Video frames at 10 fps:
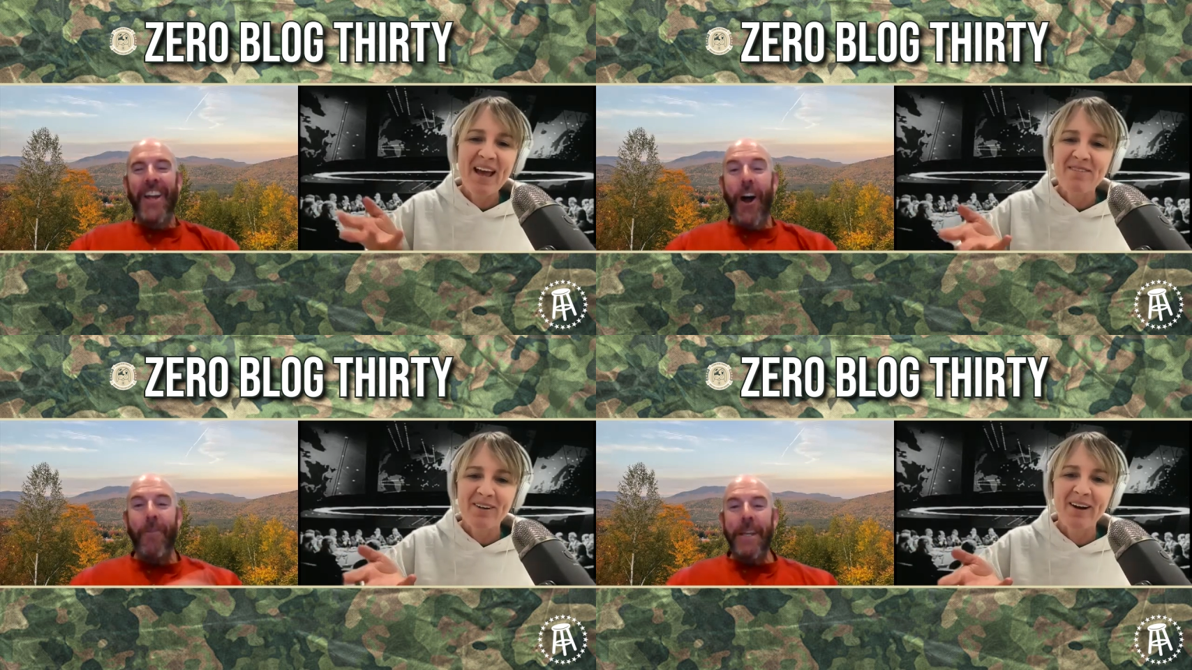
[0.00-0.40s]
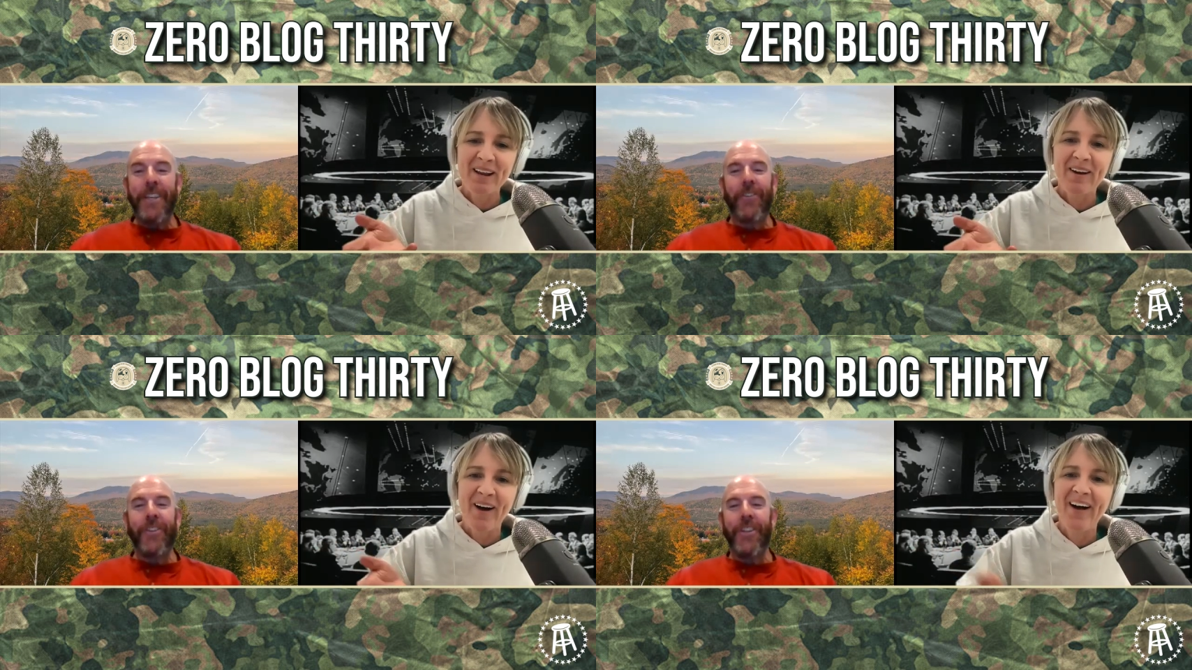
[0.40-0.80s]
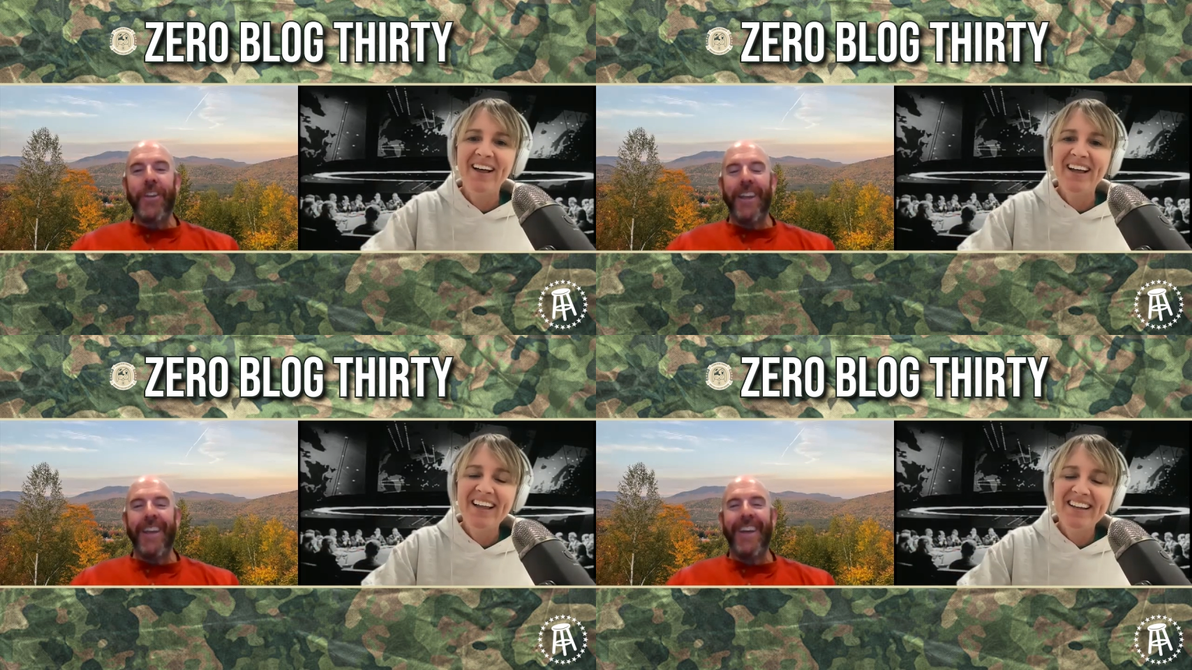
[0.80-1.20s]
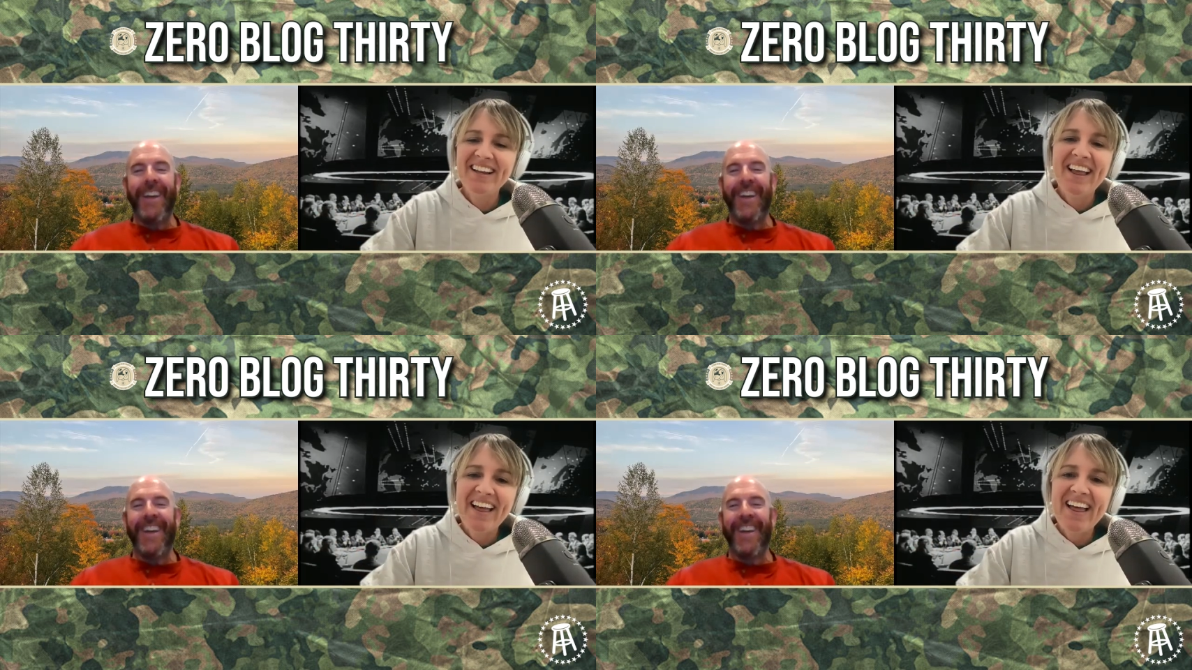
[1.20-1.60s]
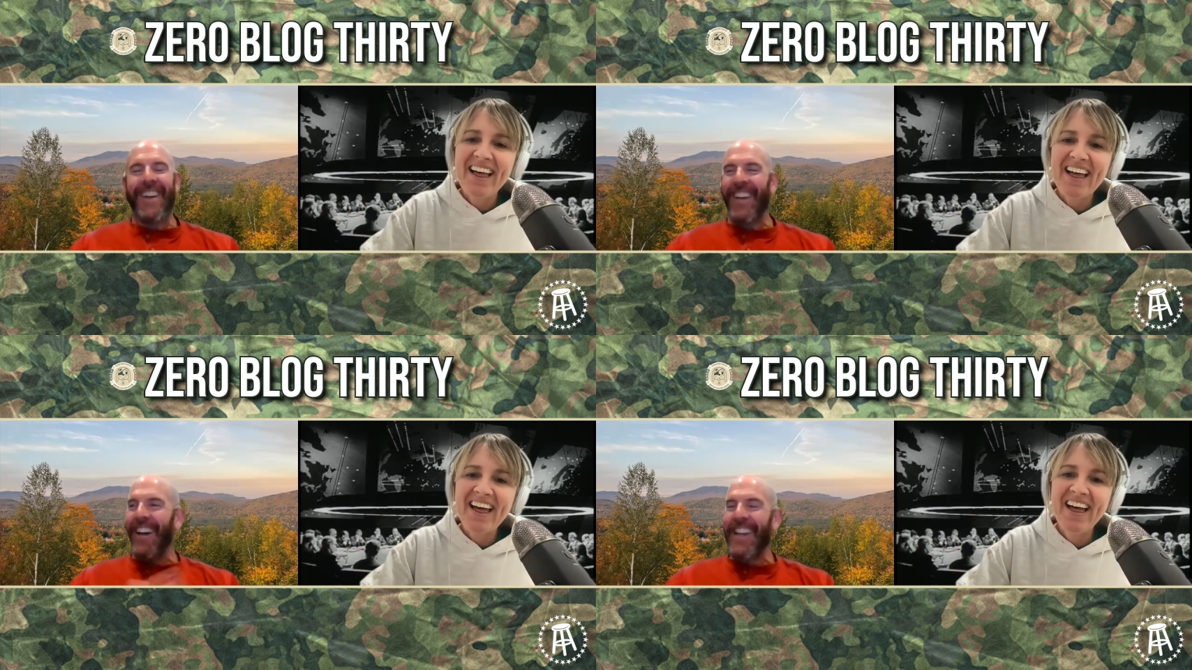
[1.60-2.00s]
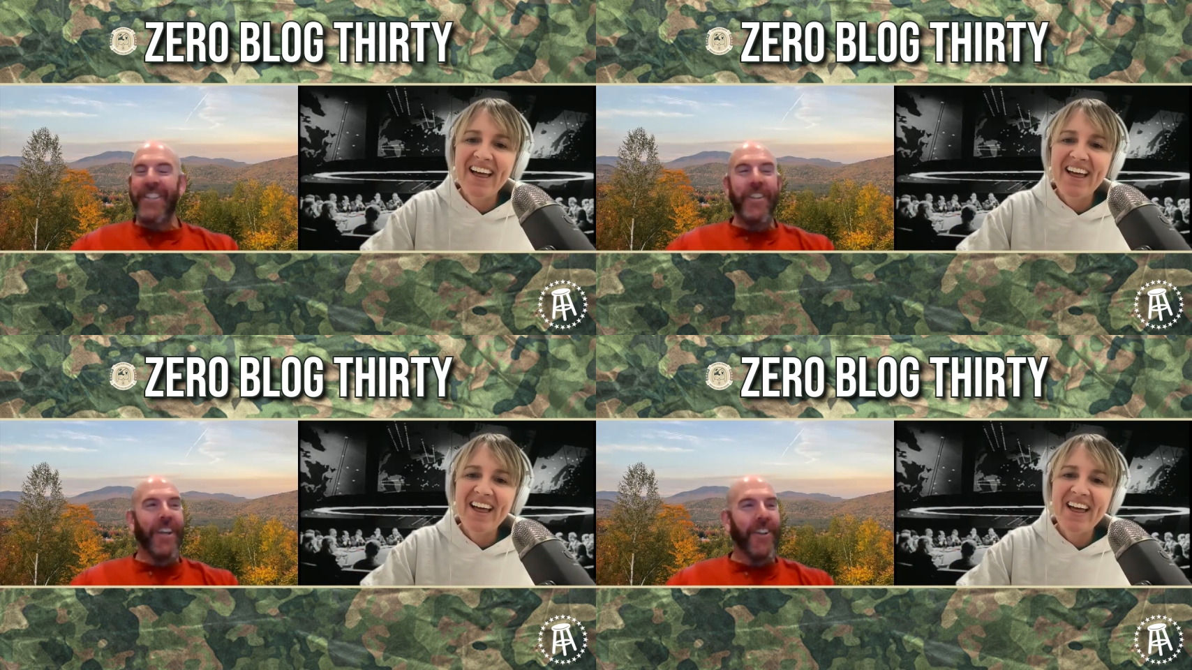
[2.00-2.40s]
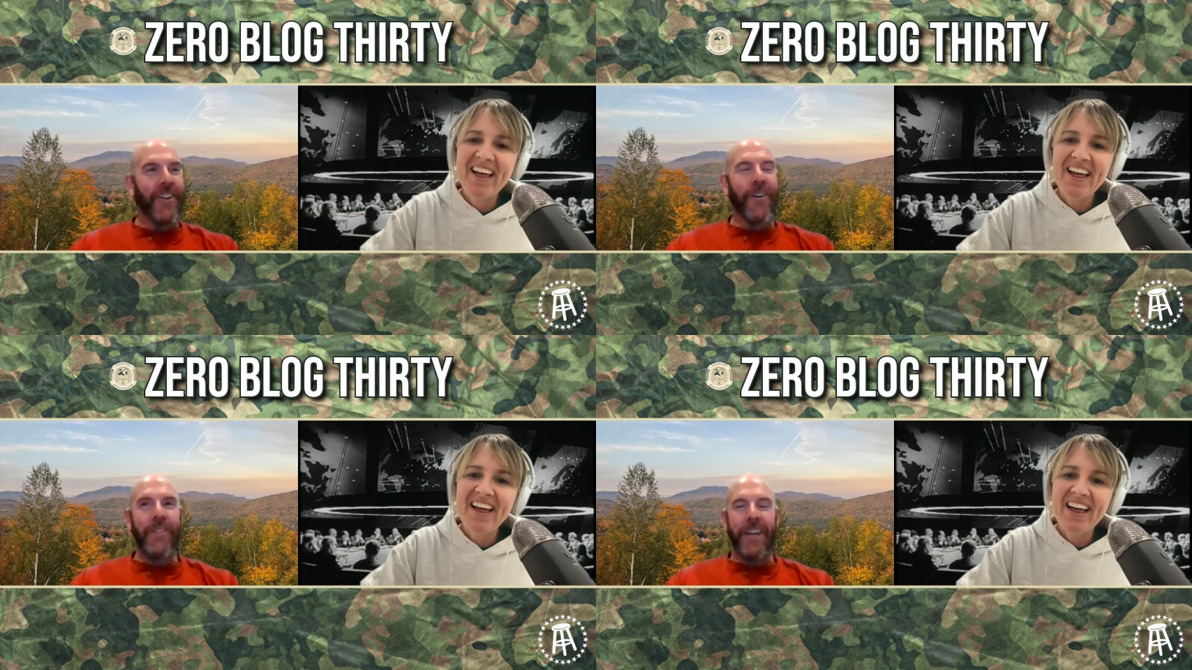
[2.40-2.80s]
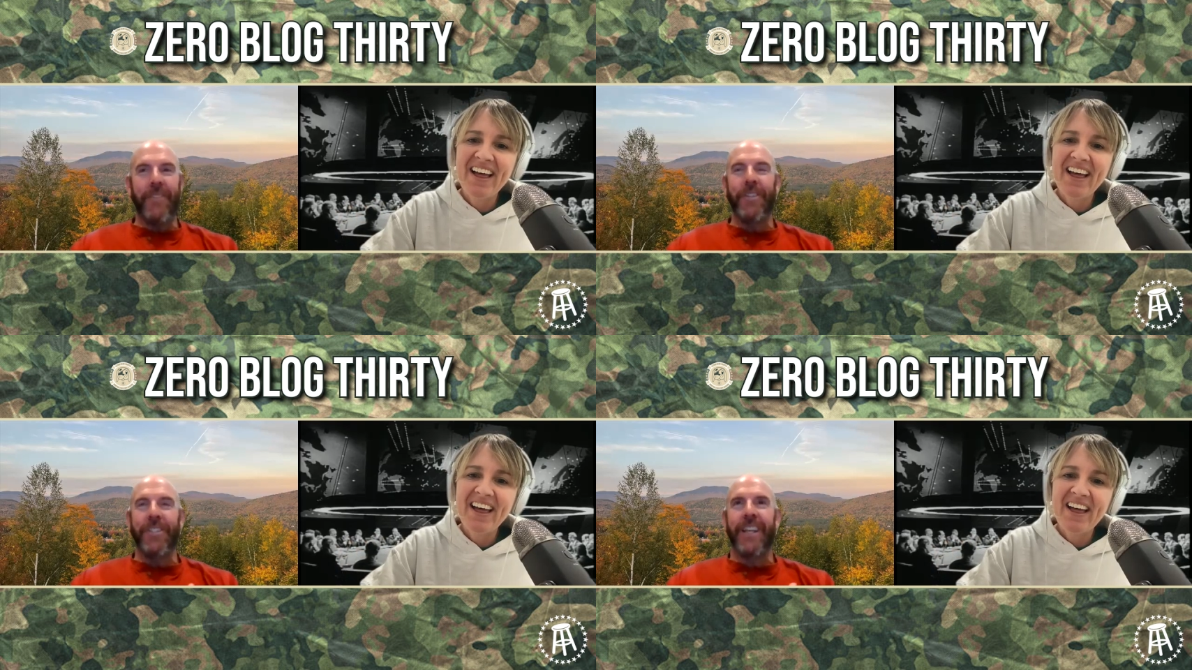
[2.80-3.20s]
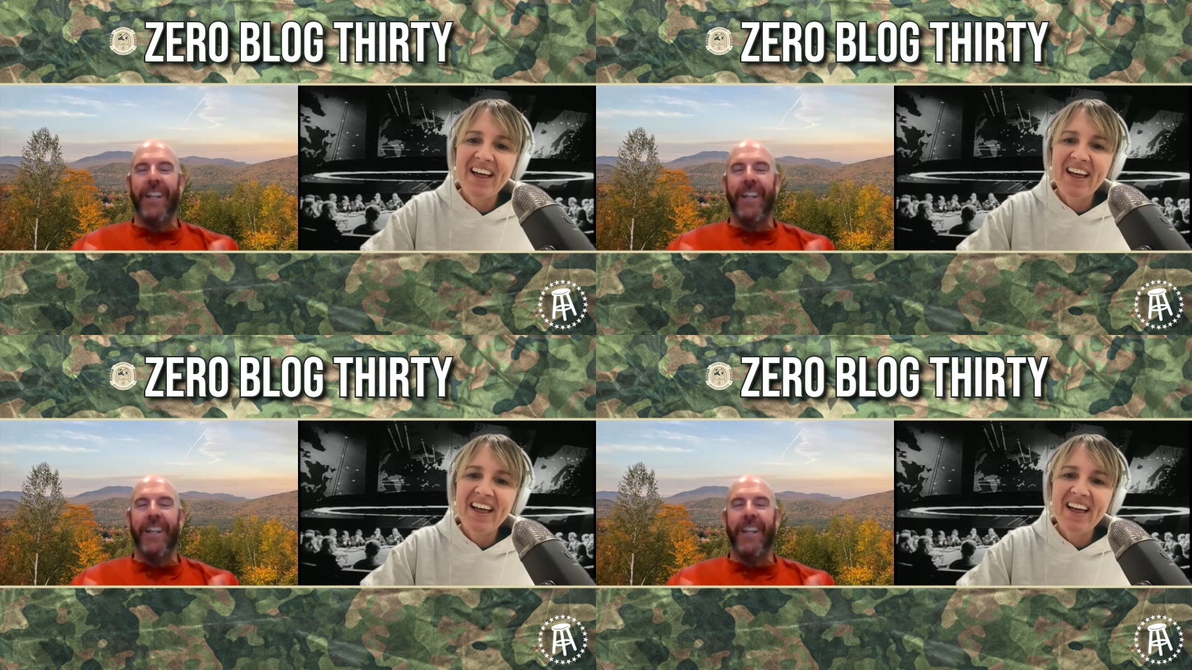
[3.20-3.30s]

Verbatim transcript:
Speaker 1: have heard it all. There was,